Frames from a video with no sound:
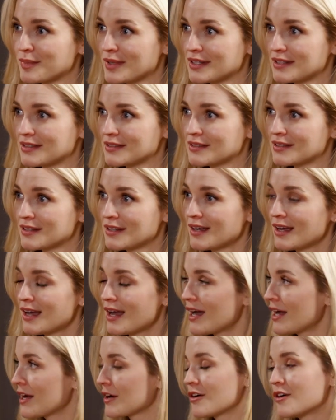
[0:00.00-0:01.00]
And
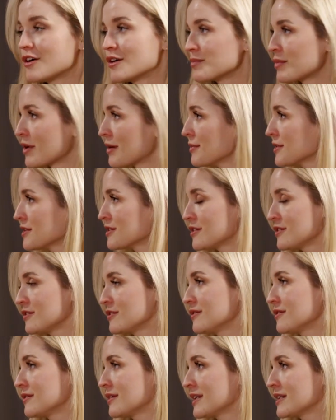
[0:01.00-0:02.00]
I can't promise
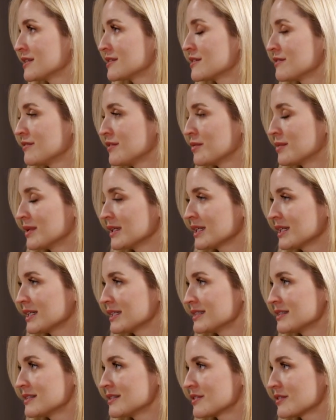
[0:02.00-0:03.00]
you kids if you want
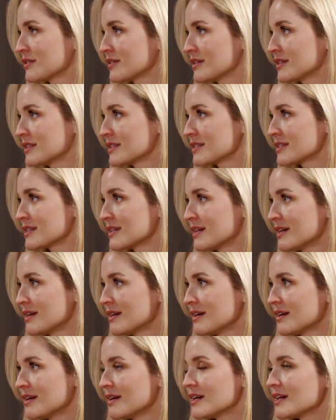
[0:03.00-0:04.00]
kids. So
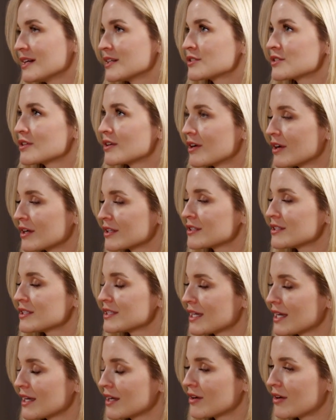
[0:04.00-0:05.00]
it's a lot to
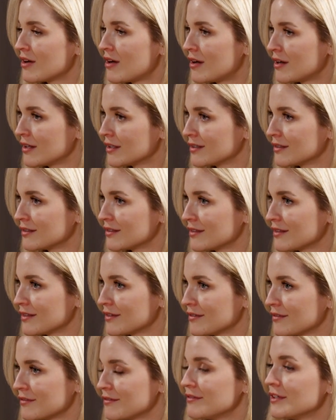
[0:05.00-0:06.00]
take on
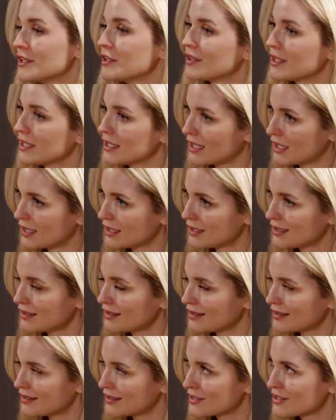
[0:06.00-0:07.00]
very young.
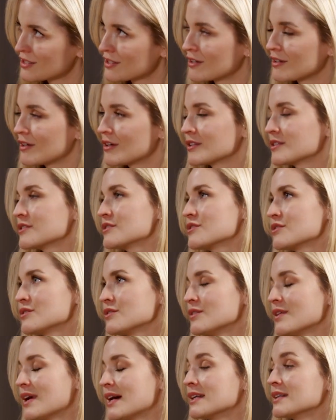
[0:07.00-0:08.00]
It's a lot
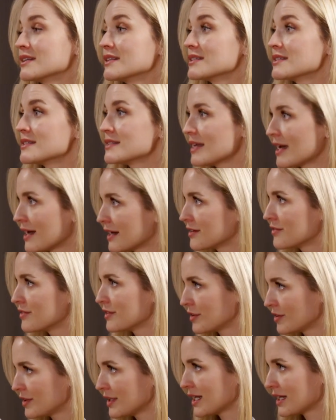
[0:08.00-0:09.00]
to understand
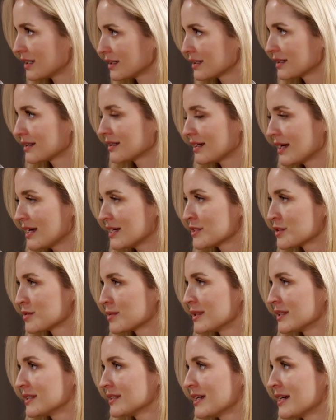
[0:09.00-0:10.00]
very young as
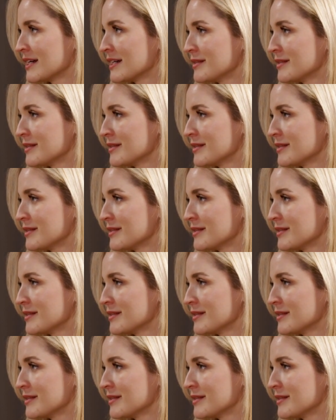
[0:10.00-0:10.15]
well.